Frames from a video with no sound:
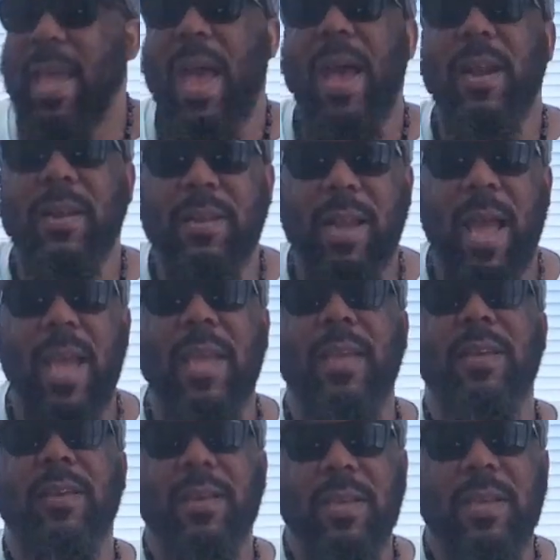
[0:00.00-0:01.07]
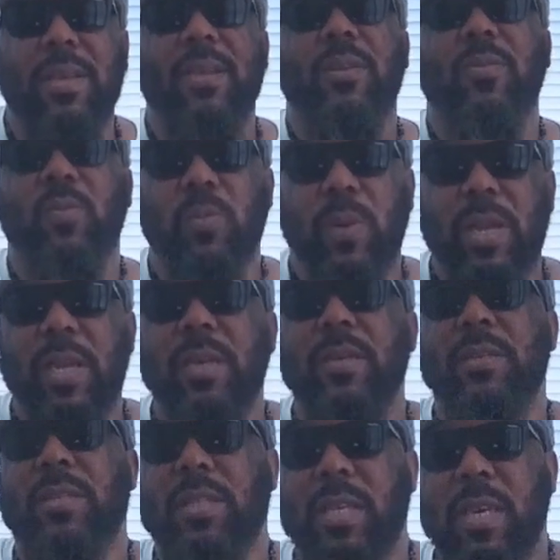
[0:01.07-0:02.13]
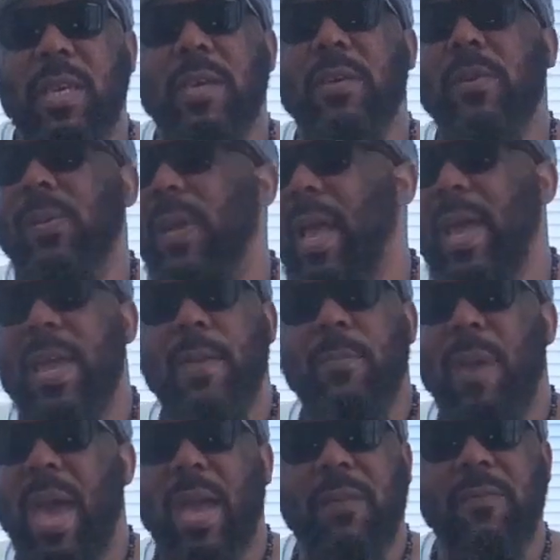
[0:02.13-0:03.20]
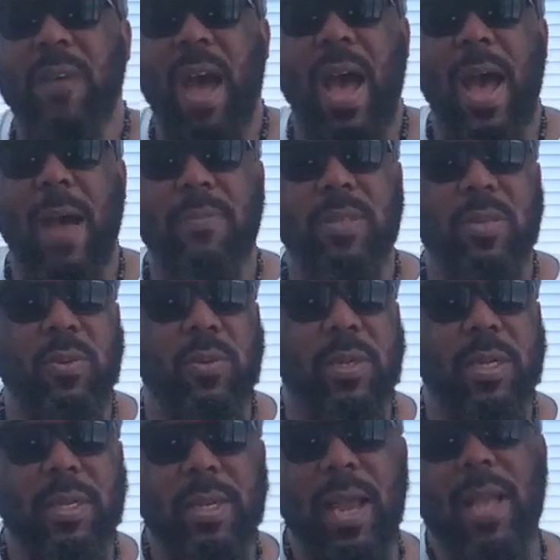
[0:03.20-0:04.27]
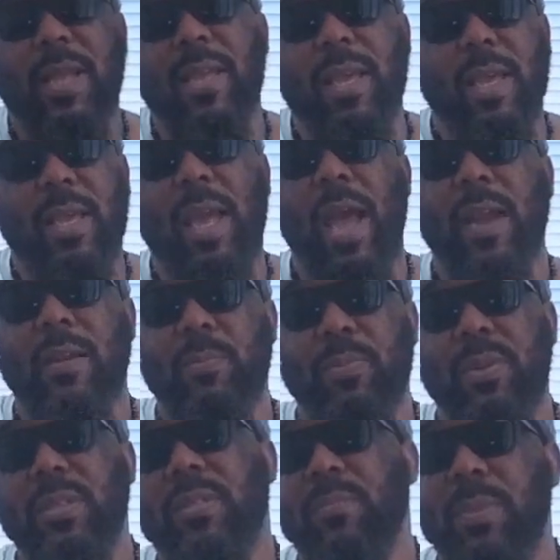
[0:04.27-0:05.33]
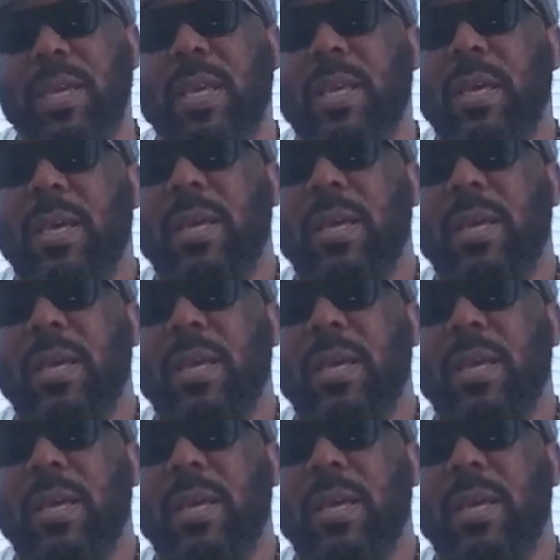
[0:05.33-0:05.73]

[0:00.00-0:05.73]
kind of like real chill, laid back vibe to it. And that it kind of puts me